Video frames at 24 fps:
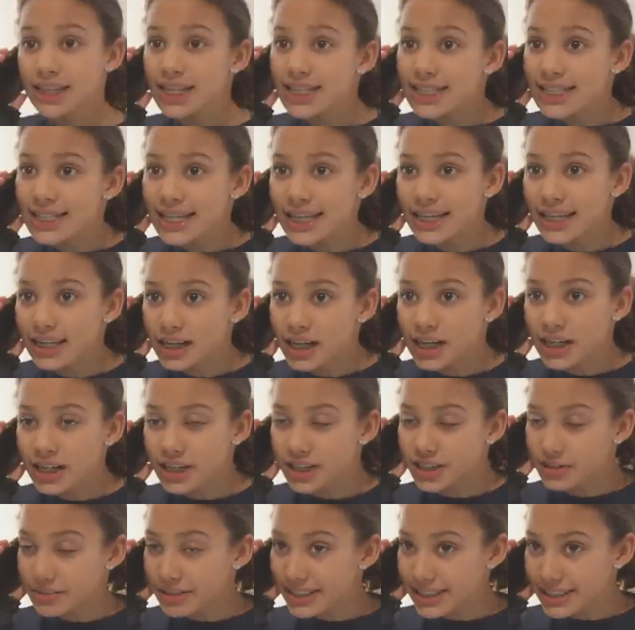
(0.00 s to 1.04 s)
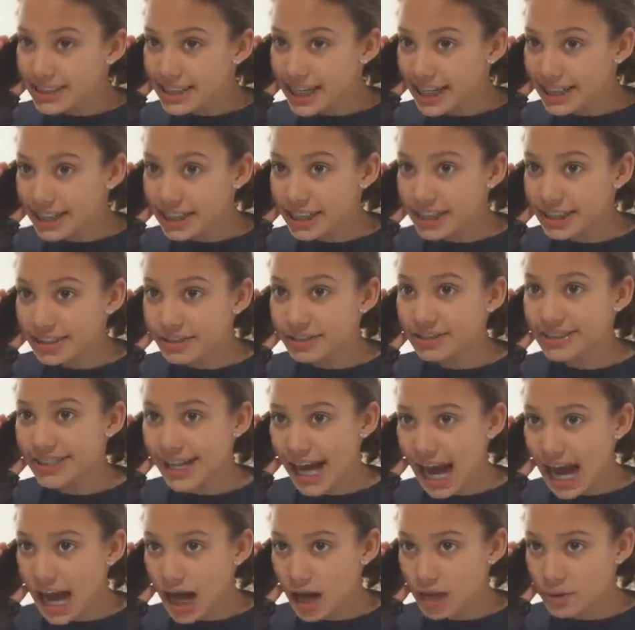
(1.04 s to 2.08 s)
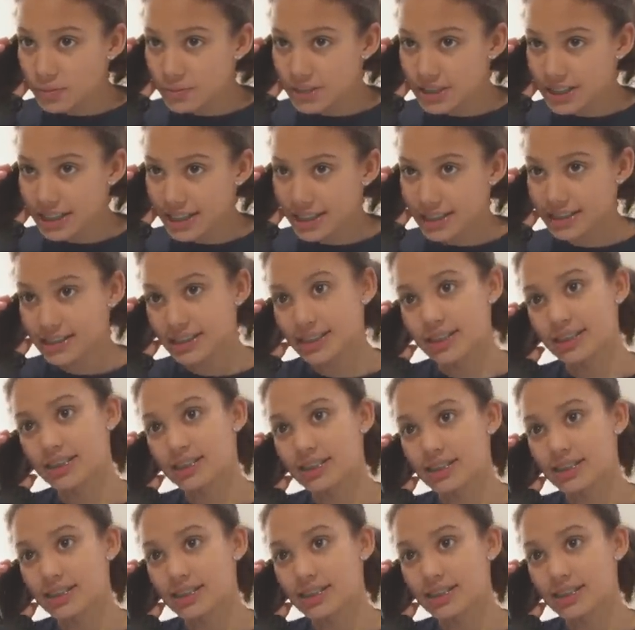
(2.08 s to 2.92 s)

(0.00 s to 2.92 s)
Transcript: Listen, you need to get in here now, Sandy.